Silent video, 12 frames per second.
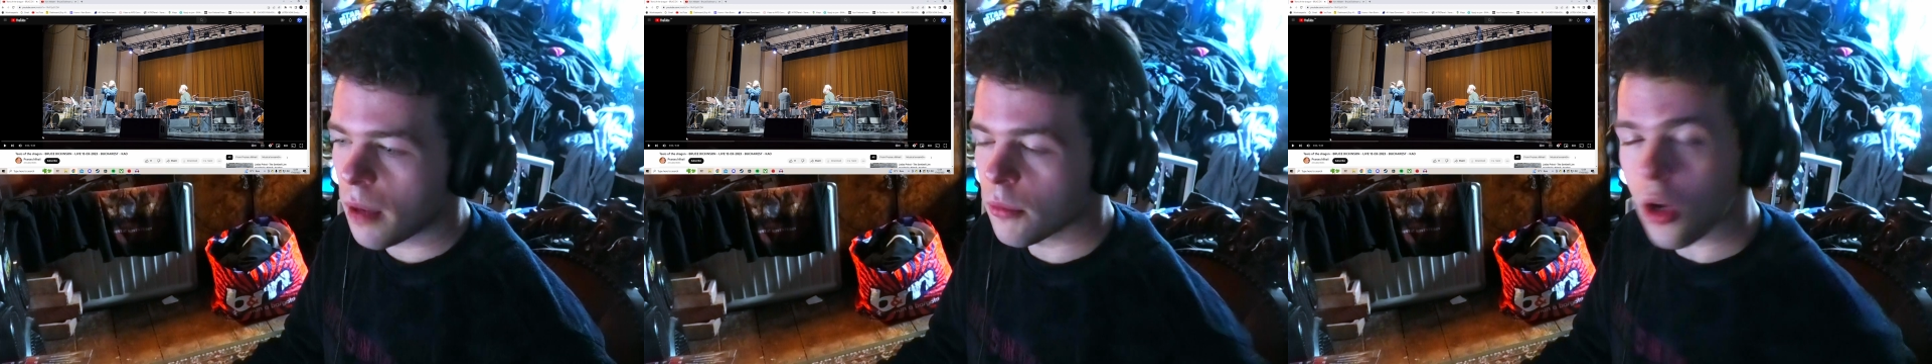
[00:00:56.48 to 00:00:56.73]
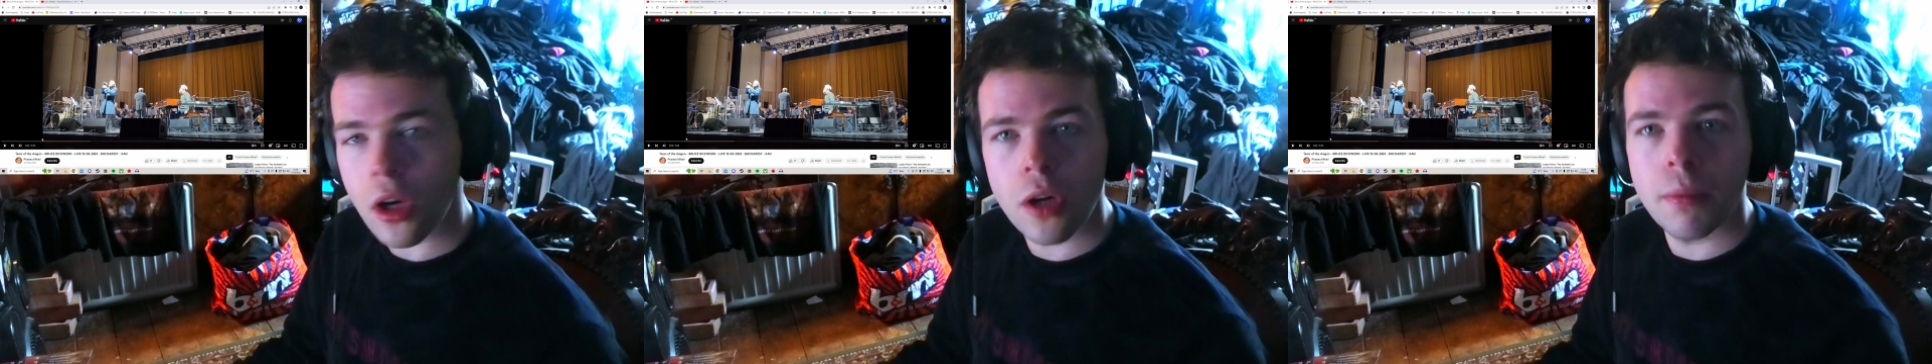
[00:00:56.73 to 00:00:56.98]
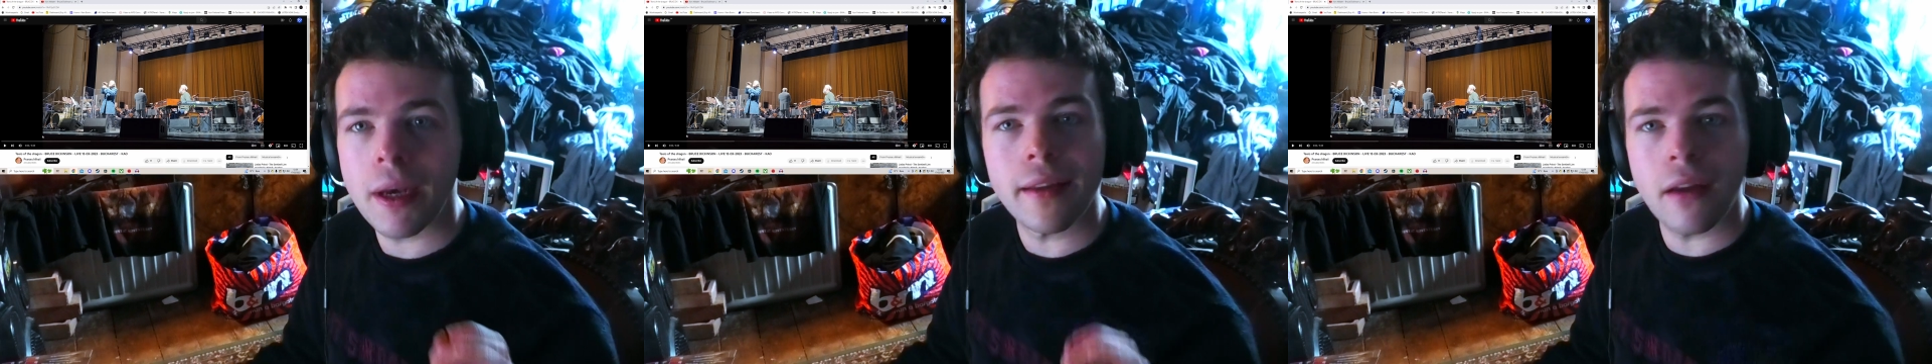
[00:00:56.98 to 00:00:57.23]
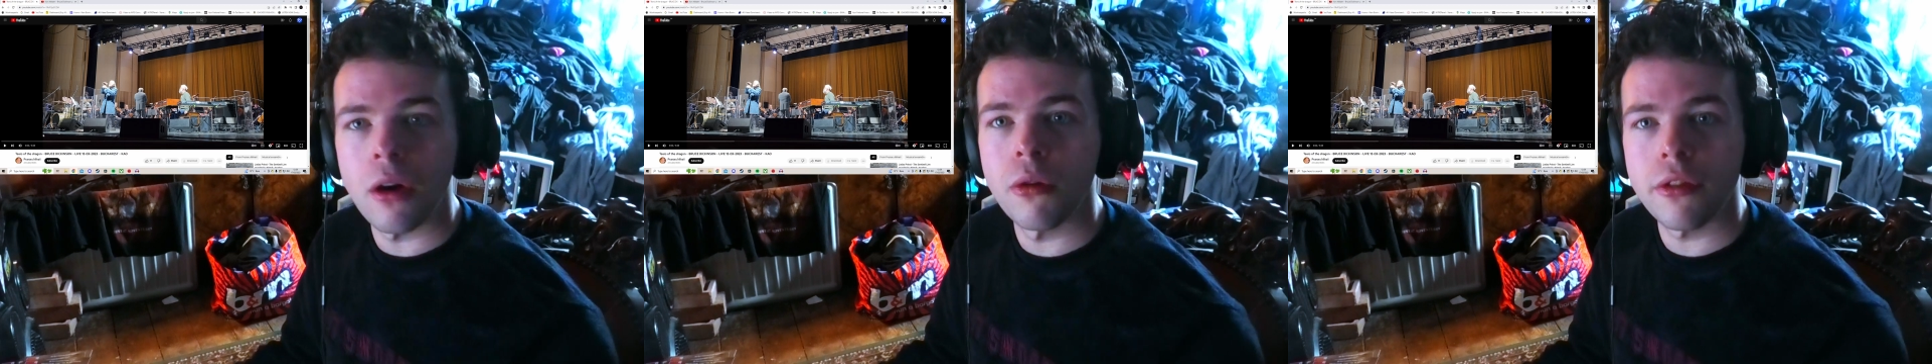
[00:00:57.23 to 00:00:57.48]
I'm not going to play
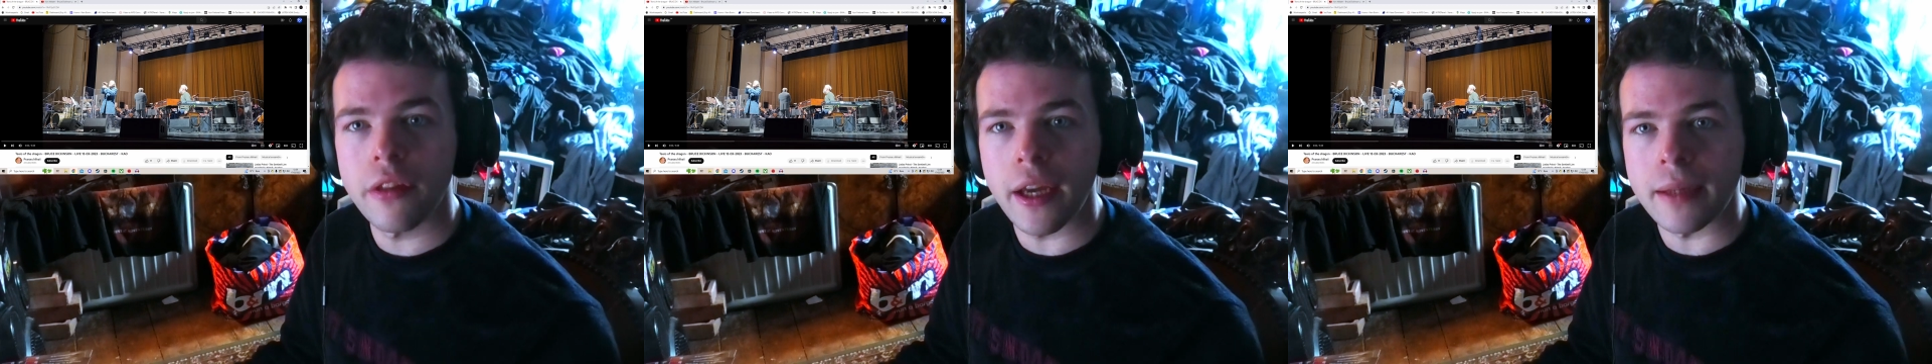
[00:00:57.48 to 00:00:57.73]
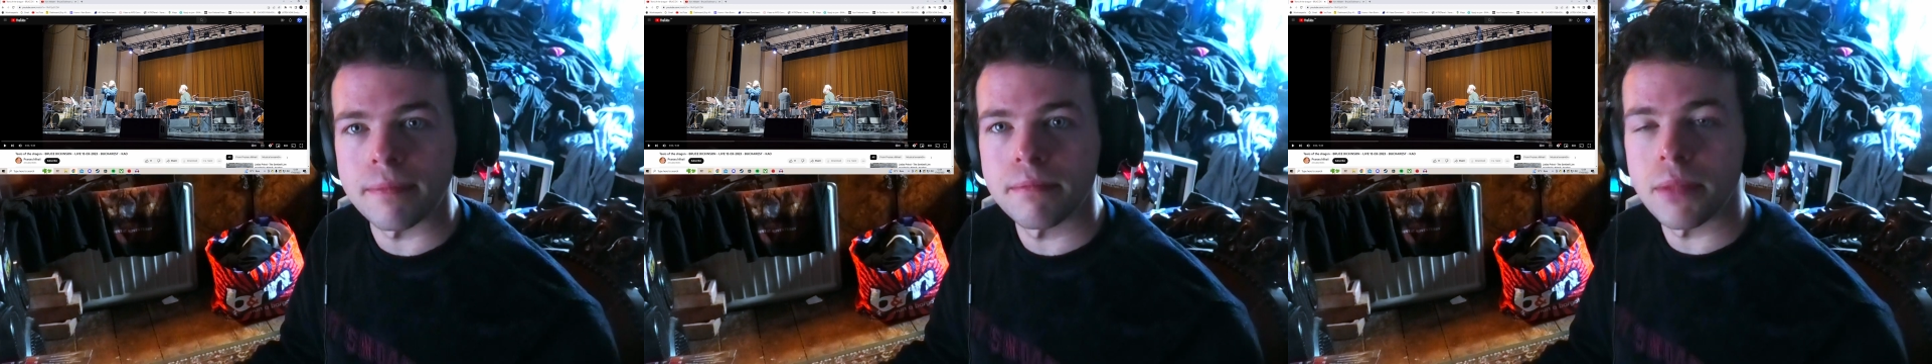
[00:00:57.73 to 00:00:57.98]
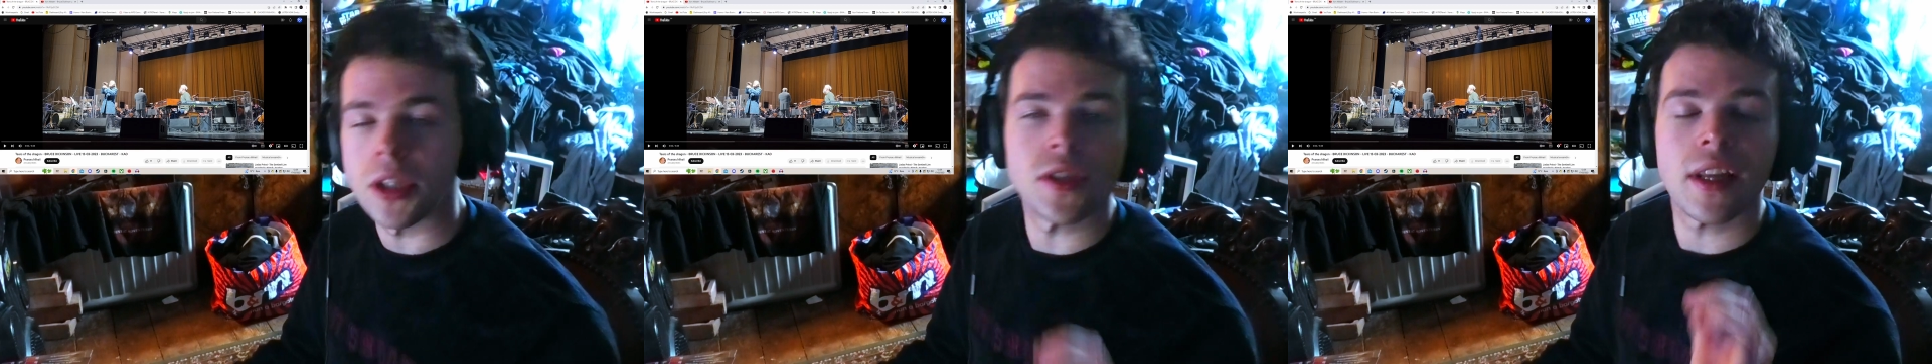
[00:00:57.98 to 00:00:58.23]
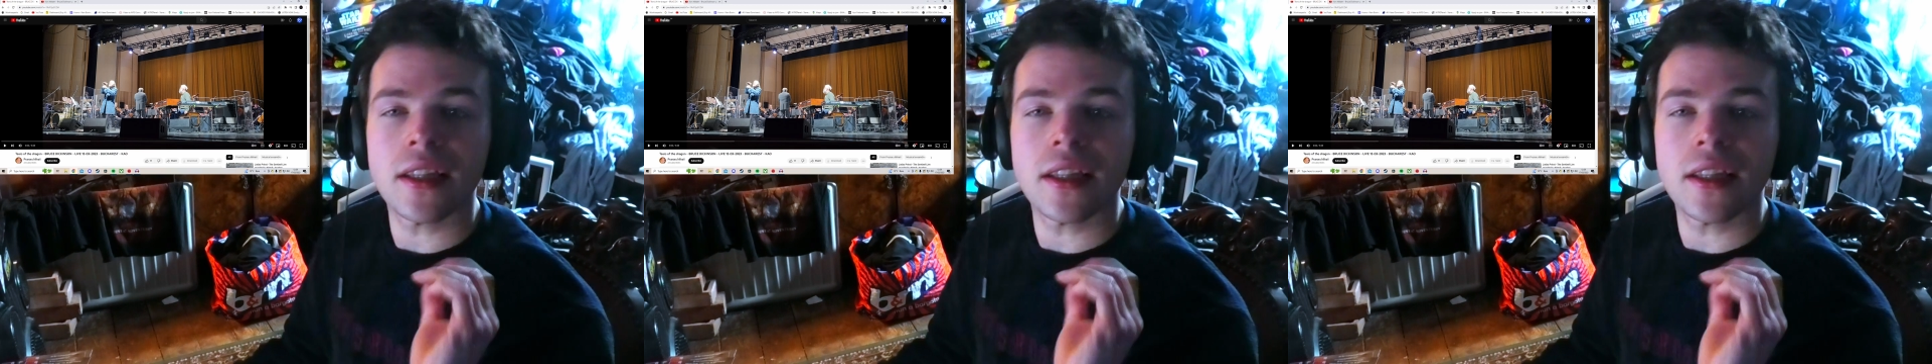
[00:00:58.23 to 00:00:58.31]
the whole thing, because